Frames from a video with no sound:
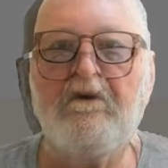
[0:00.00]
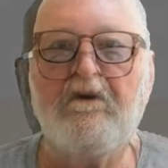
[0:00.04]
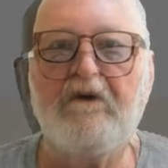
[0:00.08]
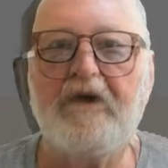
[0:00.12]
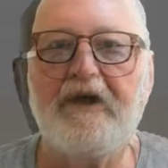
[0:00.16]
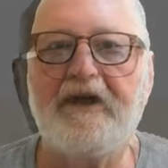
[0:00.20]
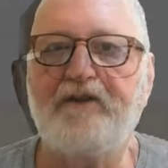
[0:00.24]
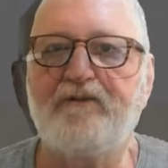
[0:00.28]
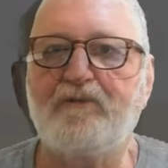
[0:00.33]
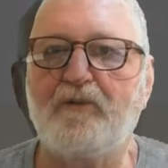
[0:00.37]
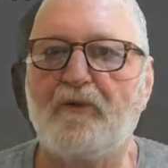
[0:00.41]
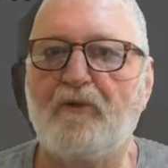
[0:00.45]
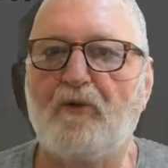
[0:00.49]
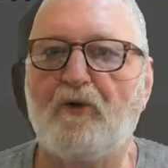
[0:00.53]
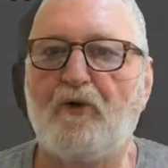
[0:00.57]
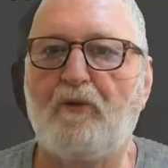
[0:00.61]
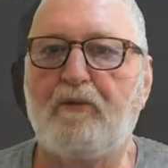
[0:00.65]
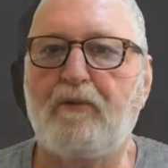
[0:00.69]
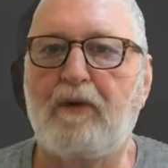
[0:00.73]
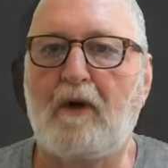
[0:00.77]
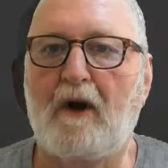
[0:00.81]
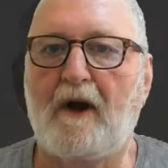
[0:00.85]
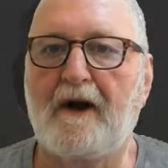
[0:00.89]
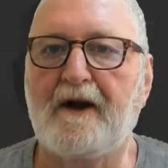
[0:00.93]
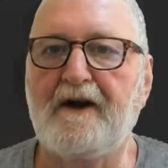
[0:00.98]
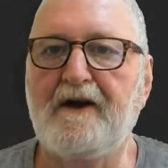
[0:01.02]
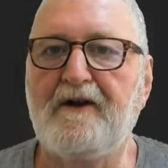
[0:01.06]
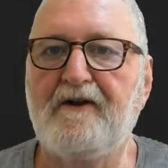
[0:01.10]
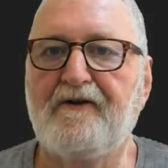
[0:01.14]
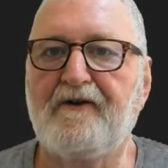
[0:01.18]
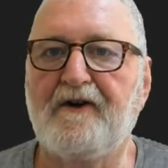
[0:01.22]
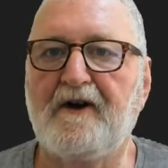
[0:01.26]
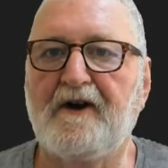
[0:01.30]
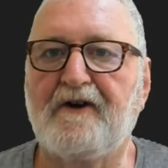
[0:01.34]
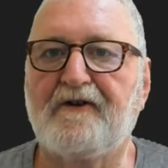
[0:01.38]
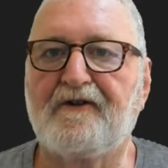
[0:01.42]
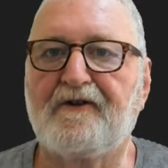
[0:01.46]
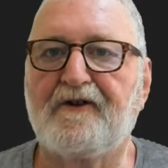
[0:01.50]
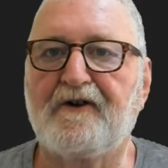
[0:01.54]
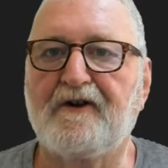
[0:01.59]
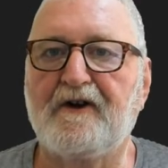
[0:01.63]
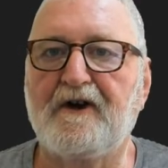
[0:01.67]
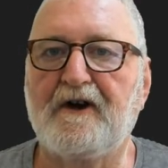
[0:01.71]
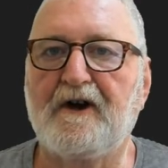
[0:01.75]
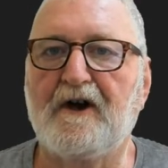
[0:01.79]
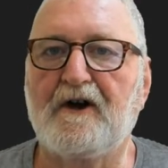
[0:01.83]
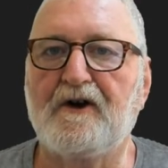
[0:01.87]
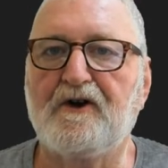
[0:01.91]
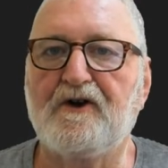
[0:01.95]
As with all plugins, it's the
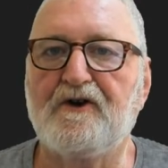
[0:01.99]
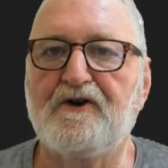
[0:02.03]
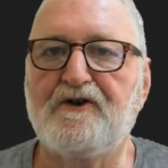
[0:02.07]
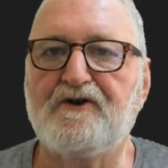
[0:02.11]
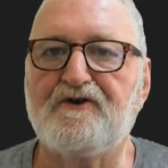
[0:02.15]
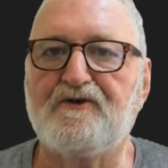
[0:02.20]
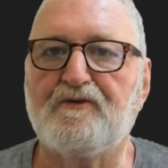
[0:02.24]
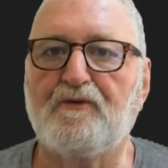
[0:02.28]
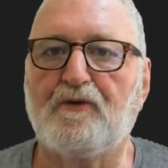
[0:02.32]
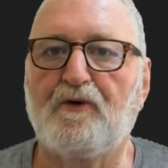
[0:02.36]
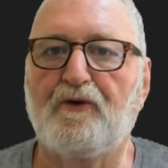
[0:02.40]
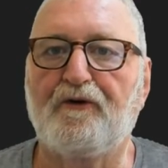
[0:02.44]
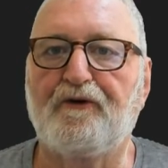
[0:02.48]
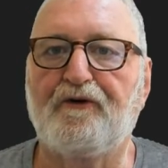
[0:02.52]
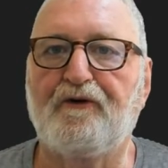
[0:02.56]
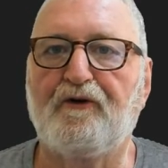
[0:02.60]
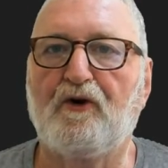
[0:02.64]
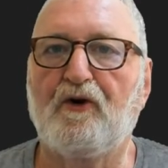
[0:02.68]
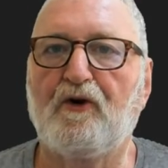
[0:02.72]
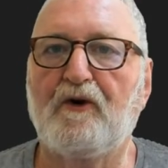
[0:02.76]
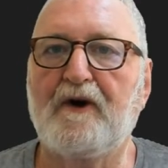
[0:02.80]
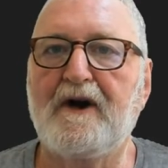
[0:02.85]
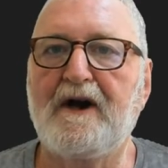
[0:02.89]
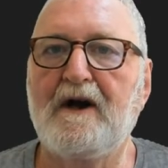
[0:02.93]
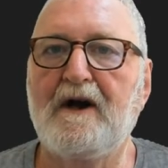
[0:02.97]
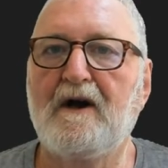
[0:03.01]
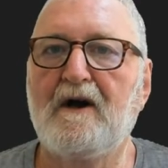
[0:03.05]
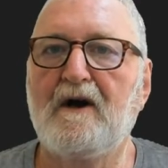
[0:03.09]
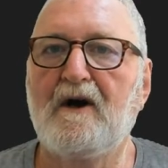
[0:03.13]
usual story.